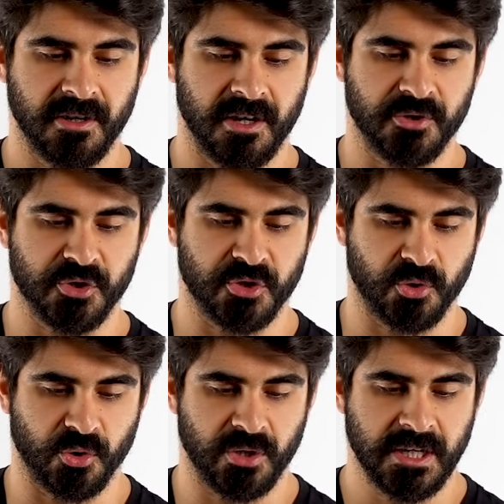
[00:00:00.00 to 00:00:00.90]

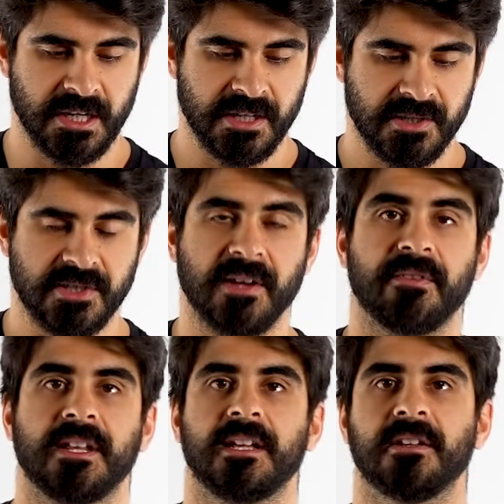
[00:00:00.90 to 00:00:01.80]
underscore
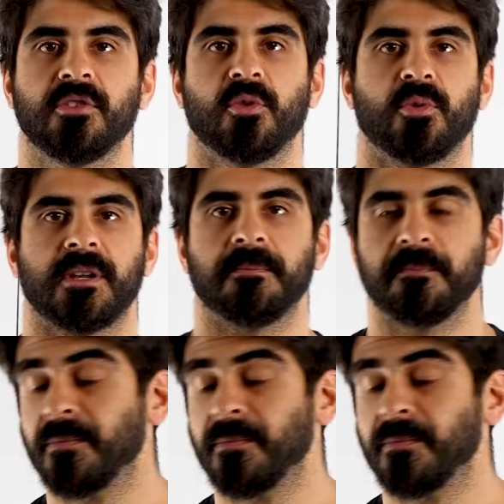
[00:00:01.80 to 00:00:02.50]
789.